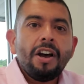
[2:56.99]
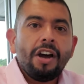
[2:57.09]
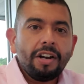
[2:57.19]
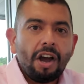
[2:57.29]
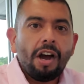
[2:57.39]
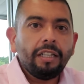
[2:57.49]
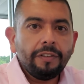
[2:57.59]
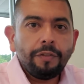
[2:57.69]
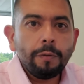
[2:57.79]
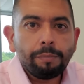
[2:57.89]
on all
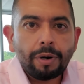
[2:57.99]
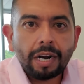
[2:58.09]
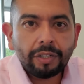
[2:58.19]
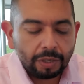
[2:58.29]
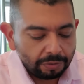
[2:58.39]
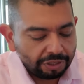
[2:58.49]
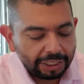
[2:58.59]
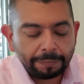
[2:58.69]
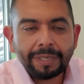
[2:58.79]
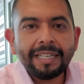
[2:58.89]
of the Broncos
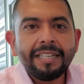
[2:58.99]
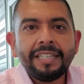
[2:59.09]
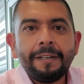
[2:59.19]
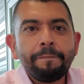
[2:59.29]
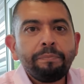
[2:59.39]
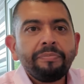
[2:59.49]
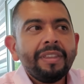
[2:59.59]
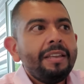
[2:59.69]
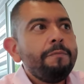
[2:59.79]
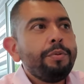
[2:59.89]
just because it
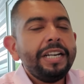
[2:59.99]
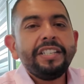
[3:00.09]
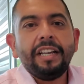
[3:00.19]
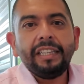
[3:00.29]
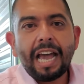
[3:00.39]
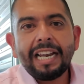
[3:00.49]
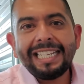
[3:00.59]
brings a lot of